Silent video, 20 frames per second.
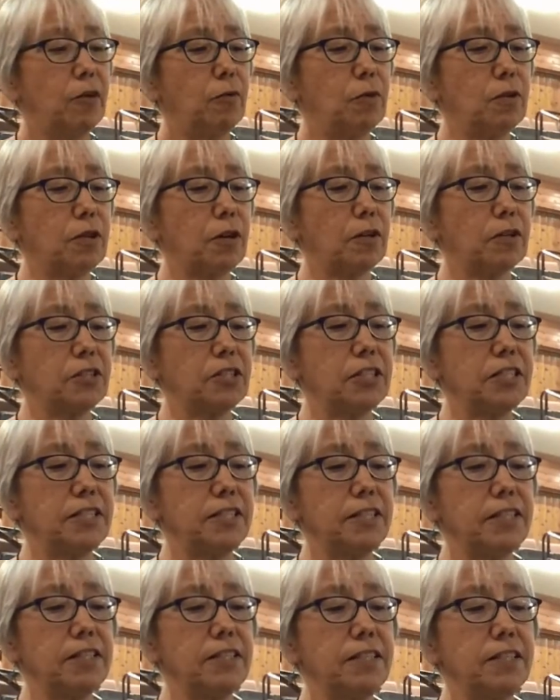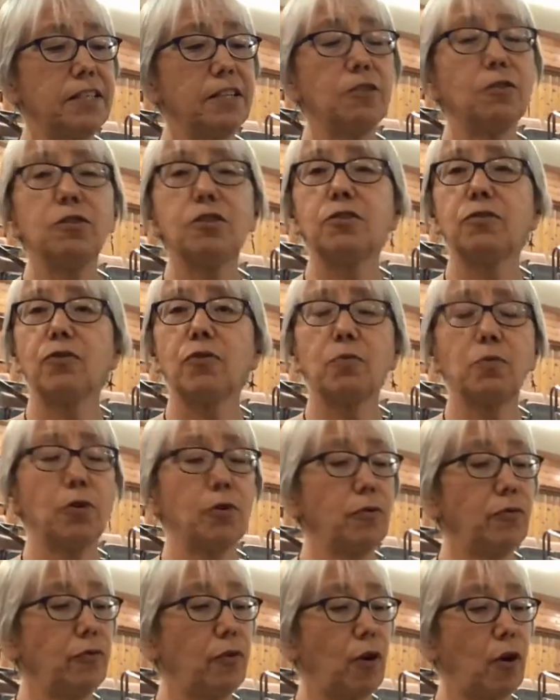With artistic skills from
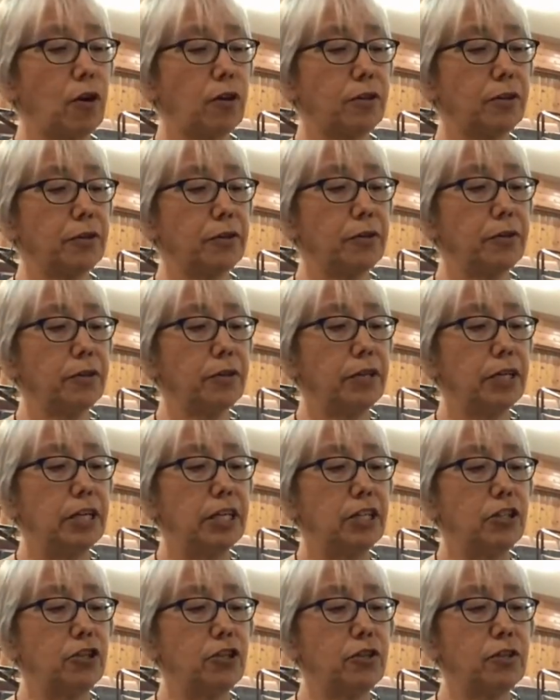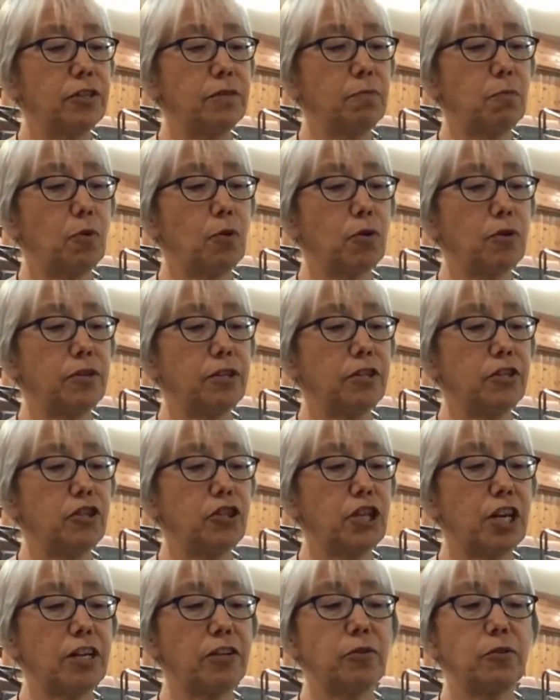her father, she is more than
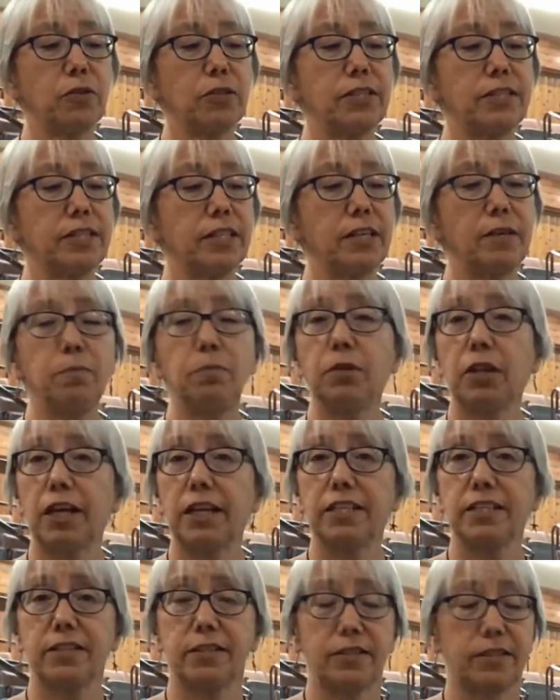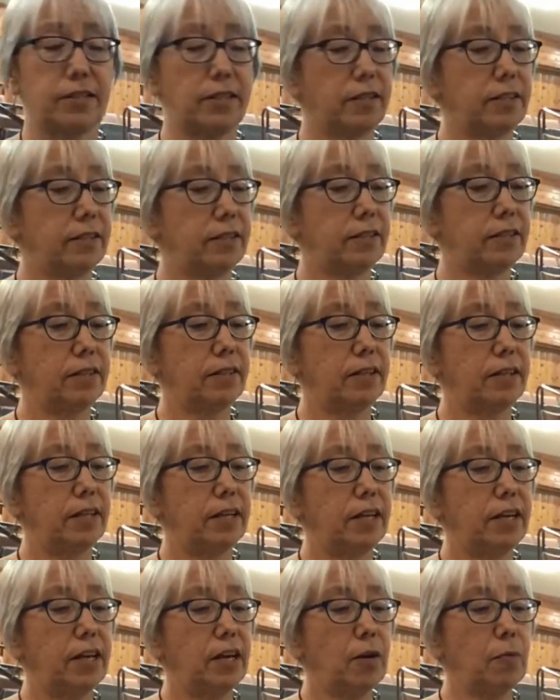generously blessed.
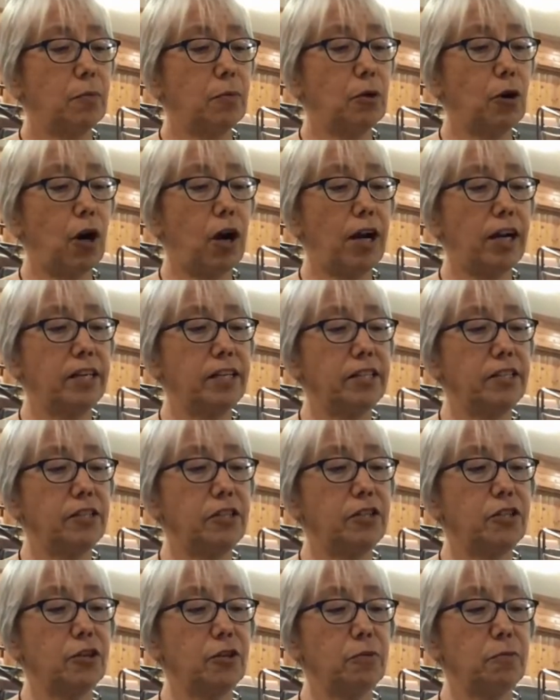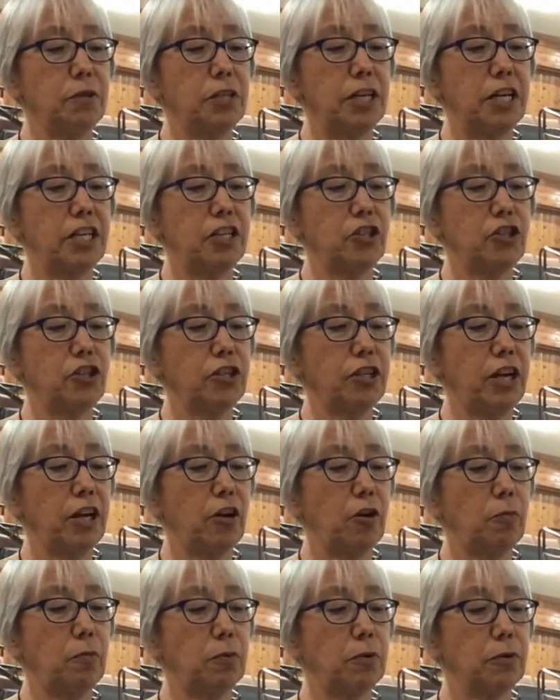Pride and determination
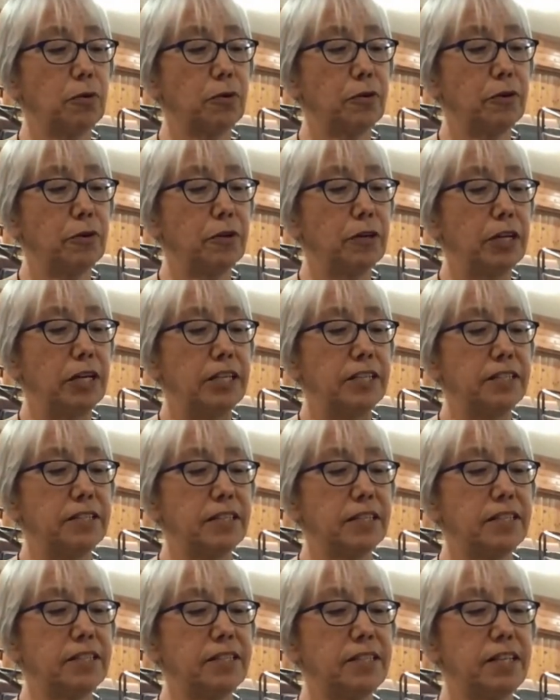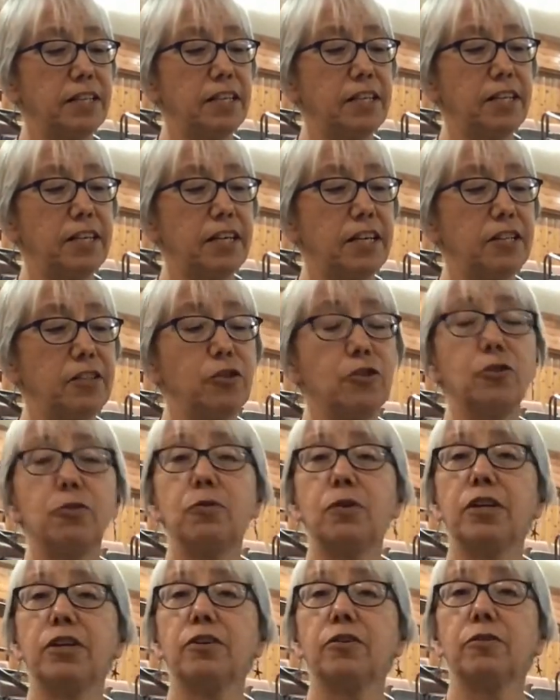help her succeed in
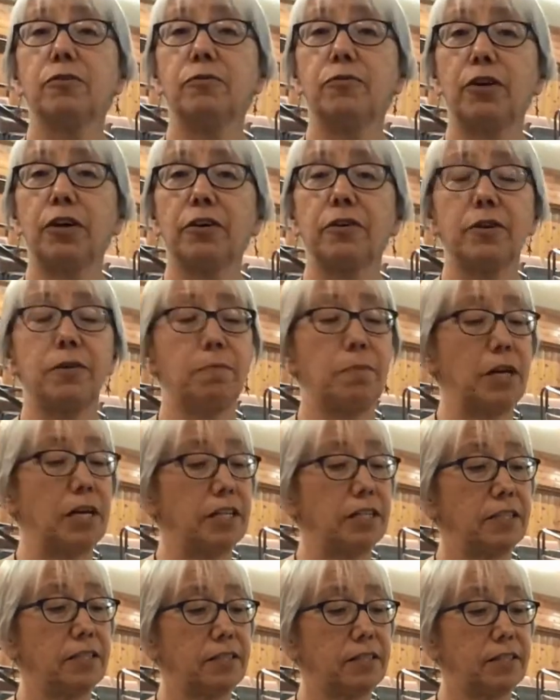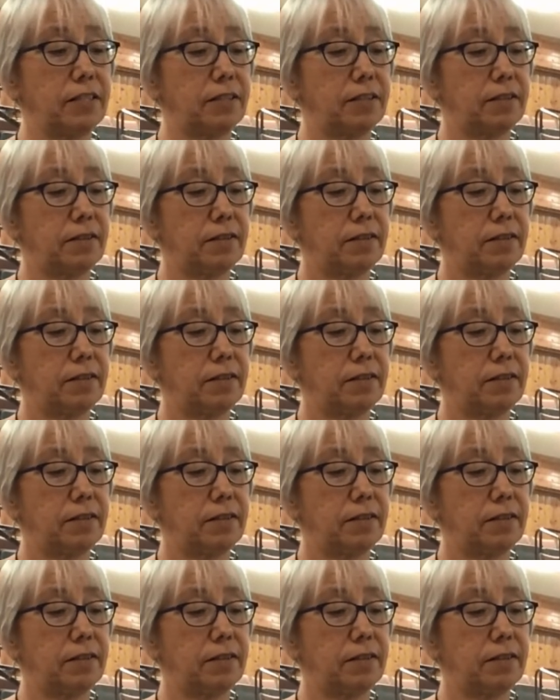doing her very best.